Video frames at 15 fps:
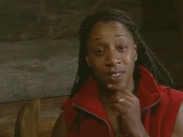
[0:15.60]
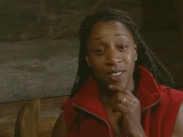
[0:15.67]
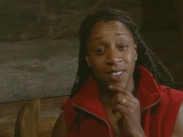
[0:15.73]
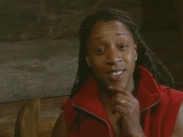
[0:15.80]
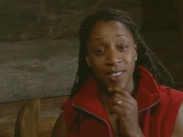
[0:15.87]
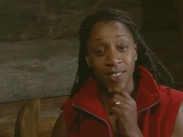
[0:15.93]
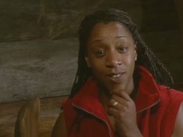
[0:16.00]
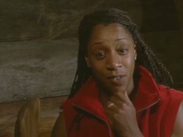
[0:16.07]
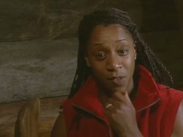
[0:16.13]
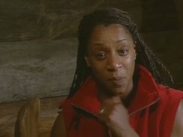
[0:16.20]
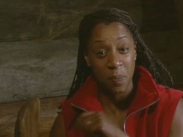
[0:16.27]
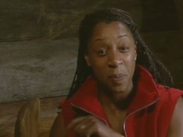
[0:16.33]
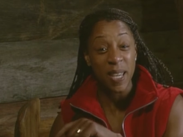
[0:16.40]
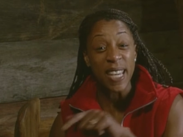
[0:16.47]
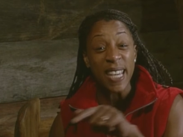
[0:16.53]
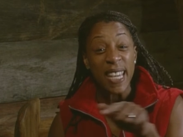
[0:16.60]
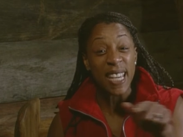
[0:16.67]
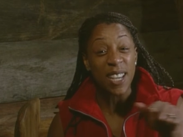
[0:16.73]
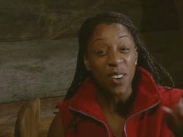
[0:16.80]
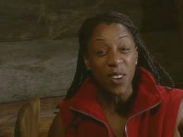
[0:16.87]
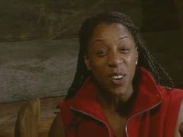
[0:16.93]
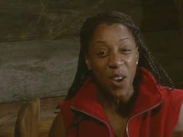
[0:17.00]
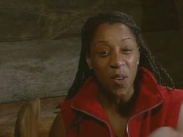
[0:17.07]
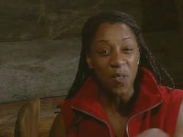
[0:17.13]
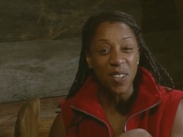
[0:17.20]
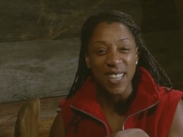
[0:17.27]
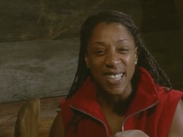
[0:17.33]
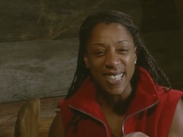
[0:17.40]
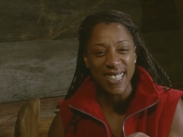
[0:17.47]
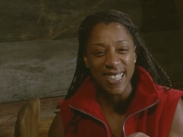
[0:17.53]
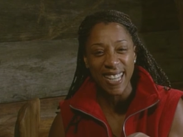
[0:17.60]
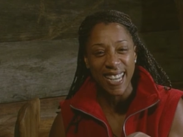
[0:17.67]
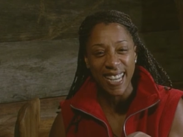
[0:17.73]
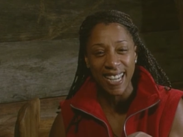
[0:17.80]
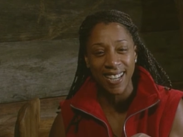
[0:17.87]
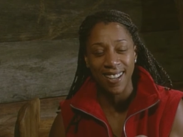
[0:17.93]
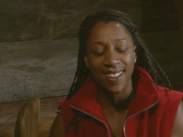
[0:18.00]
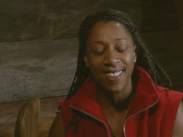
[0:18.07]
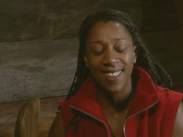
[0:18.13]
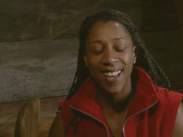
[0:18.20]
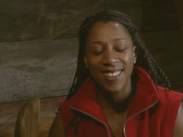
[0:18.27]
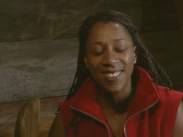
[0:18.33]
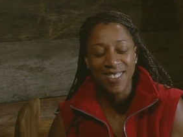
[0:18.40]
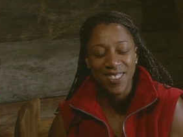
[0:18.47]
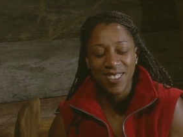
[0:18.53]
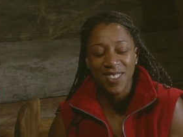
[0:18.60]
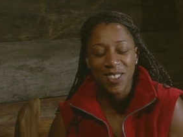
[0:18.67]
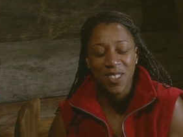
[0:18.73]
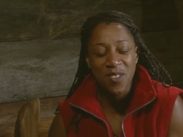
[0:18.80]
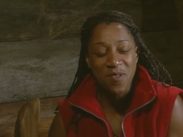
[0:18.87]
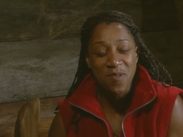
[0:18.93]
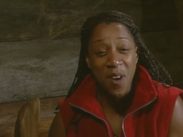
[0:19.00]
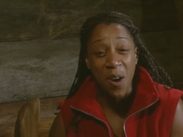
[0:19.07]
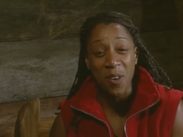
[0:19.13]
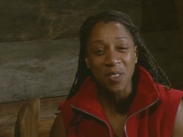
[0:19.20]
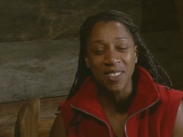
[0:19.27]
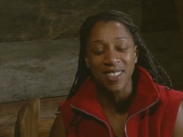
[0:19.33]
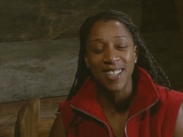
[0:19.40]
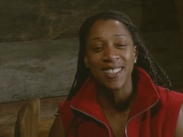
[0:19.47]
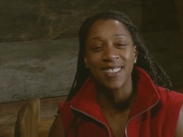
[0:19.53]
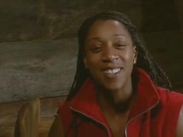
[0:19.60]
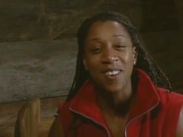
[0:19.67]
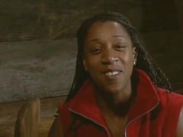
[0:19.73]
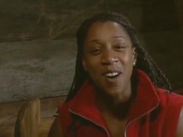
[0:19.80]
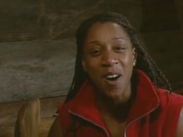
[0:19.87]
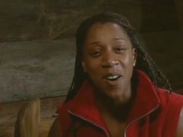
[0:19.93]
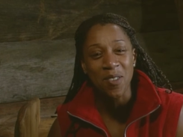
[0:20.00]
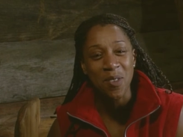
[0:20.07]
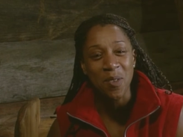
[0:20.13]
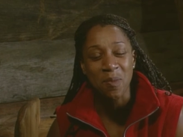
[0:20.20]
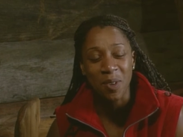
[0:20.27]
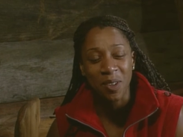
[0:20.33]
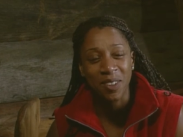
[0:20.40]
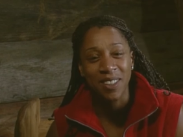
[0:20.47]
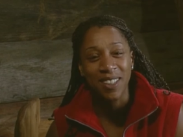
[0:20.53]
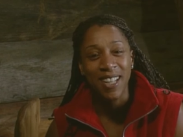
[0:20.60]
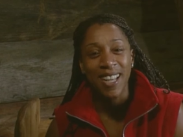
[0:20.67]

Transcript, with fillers: there's sort of pee all over the seat, and that's just gross. It's so horrible.